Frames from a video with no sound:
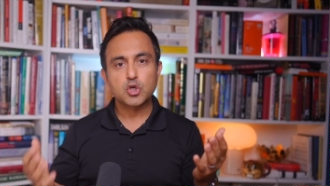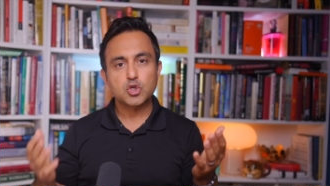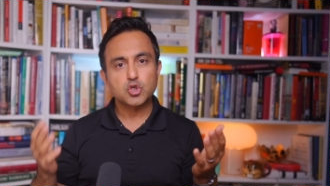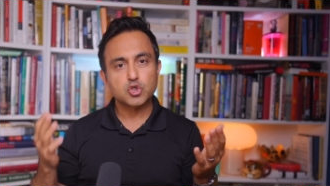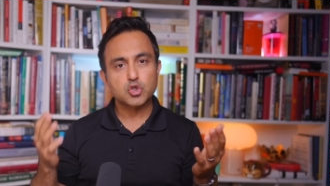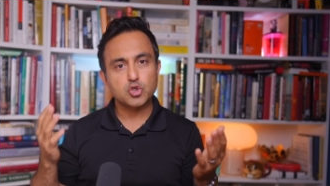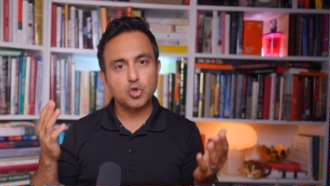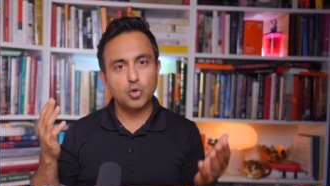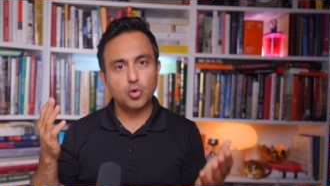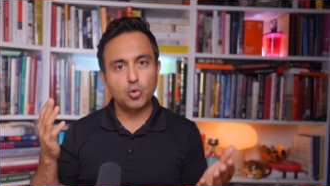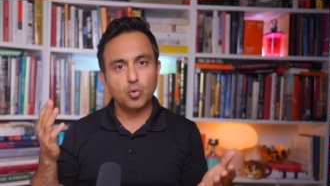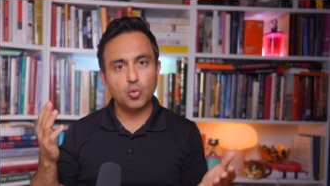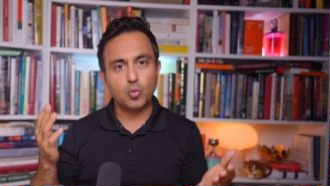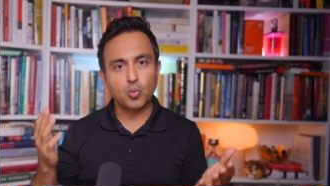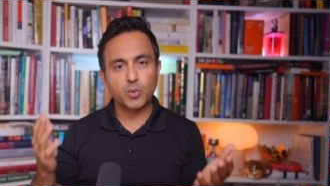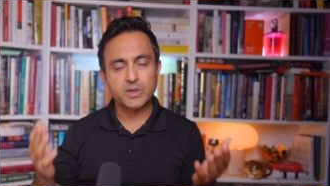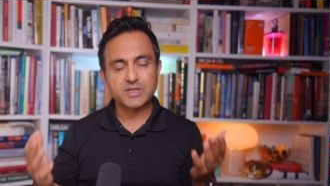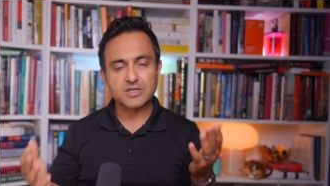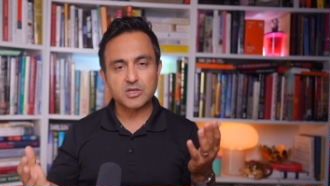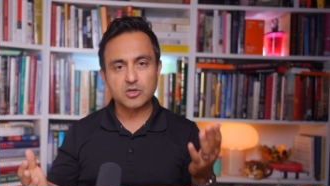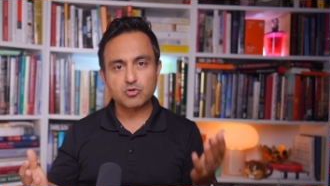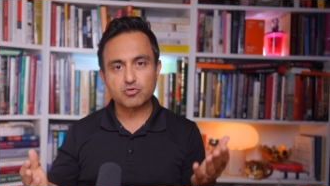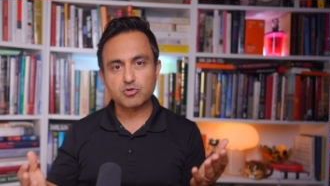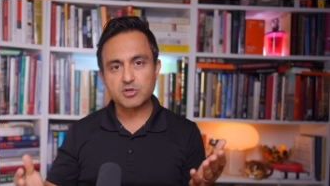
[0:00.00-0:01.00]
So
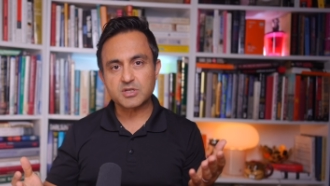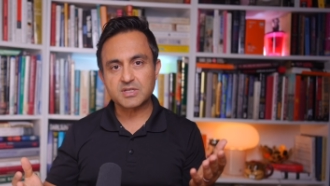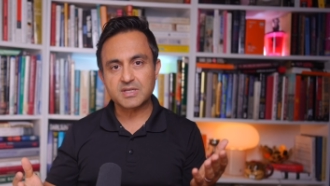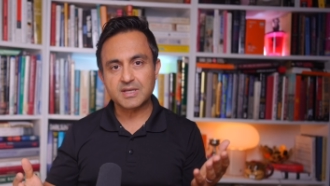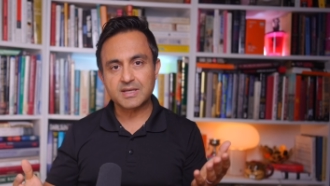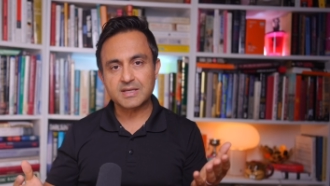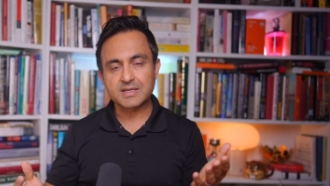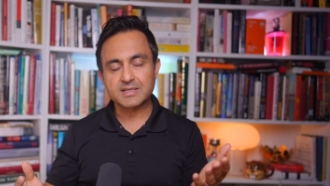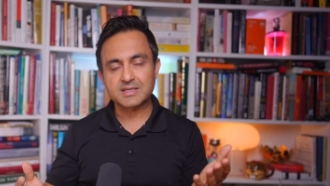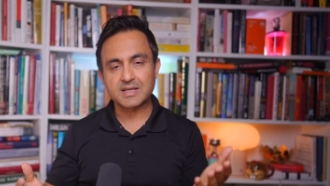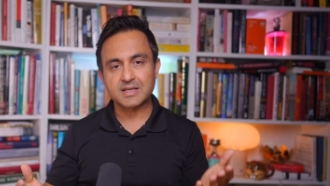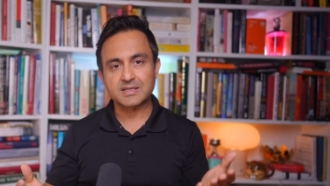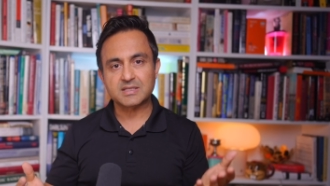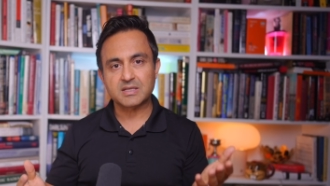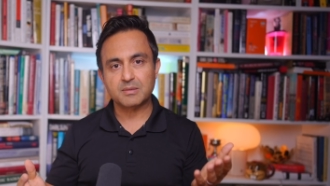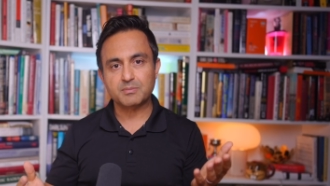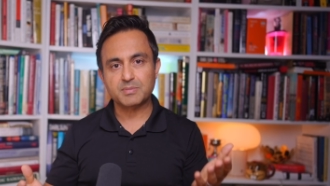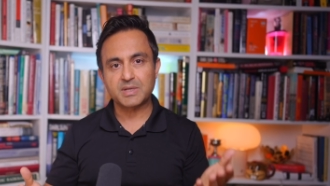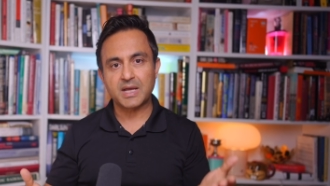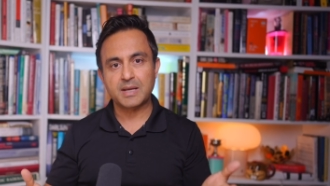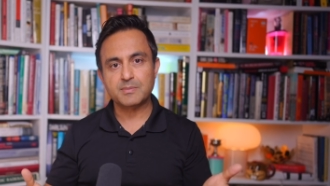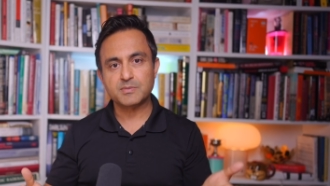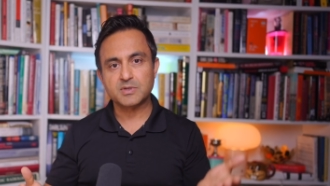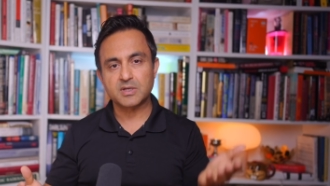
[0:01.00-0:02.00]
what's interesting is that
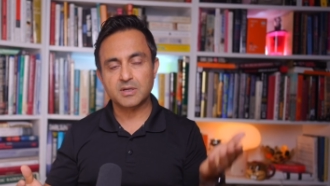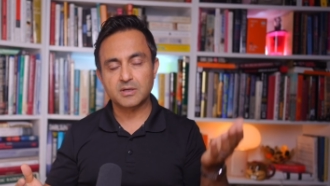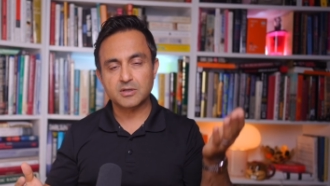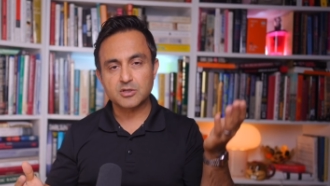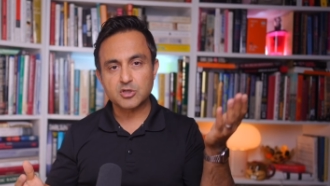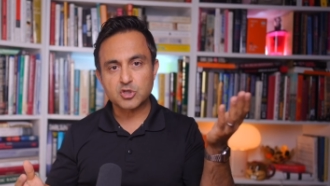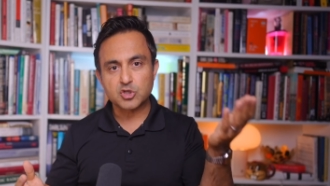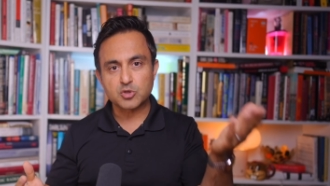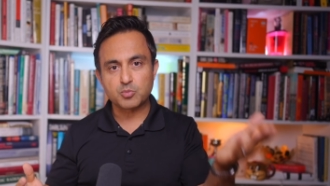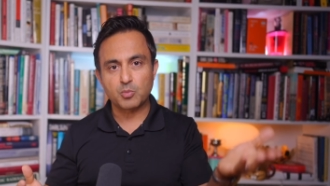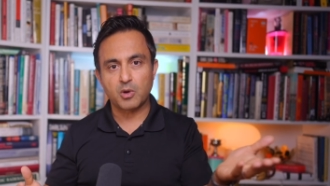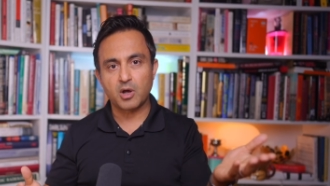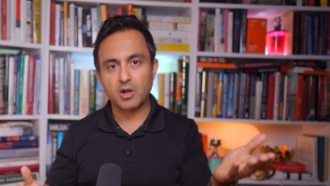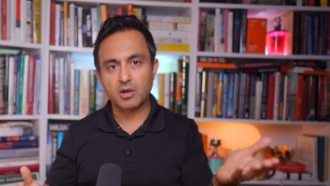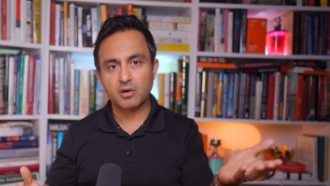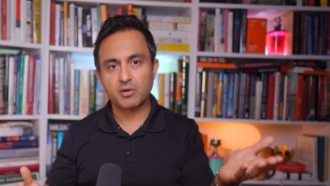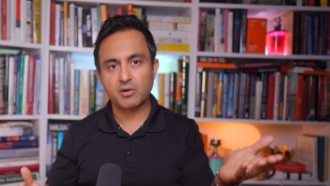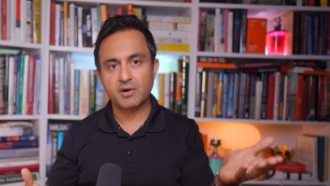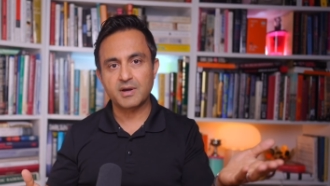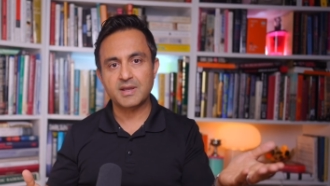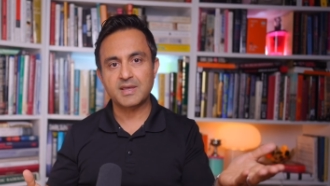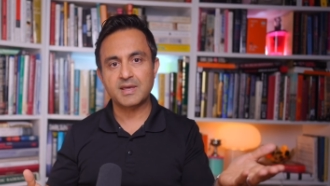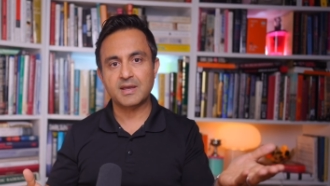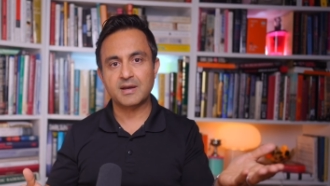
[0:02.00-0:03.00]
sometimes a small
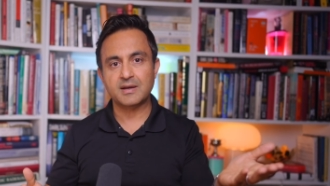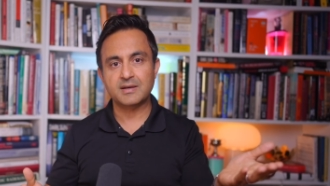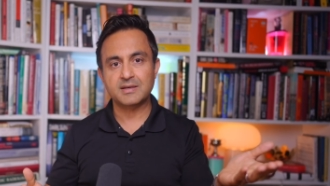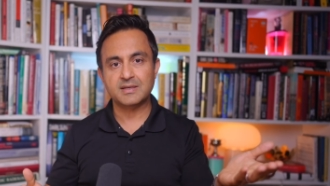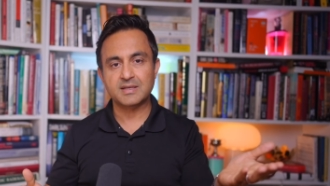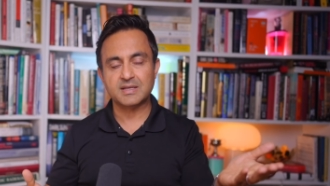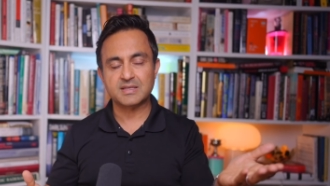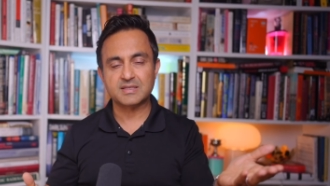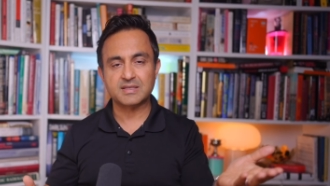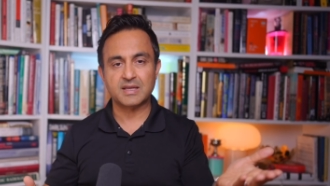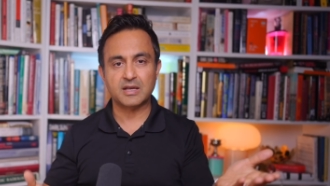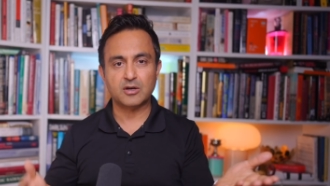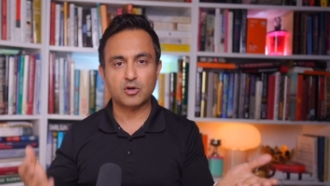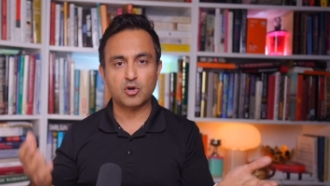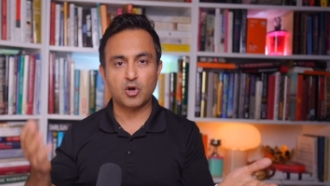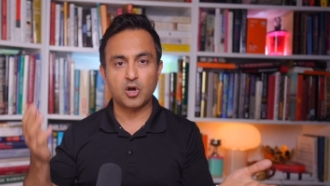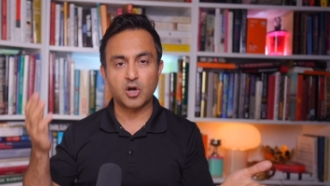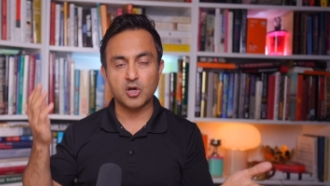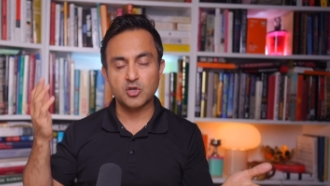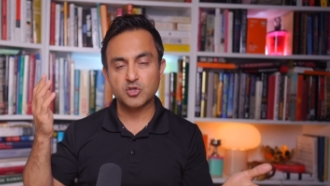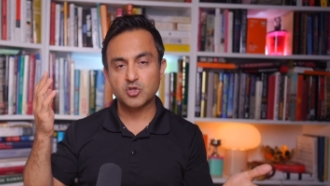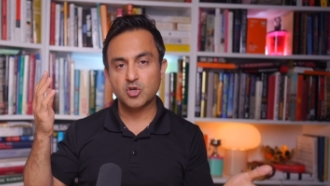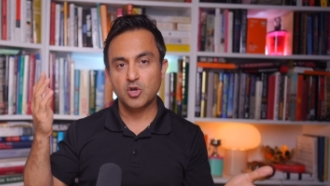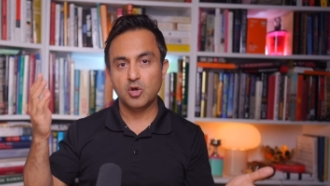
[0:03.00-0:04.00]
herniated disc can
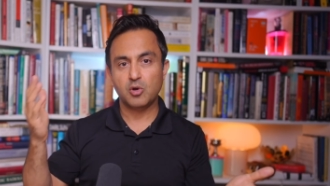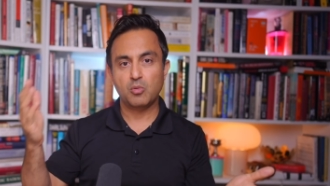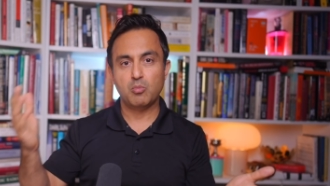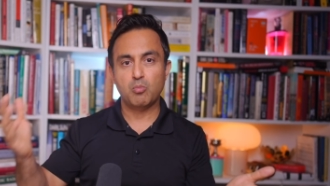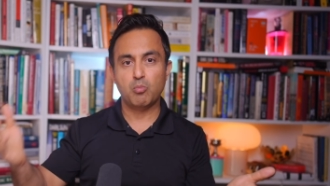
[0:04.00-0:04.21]
cause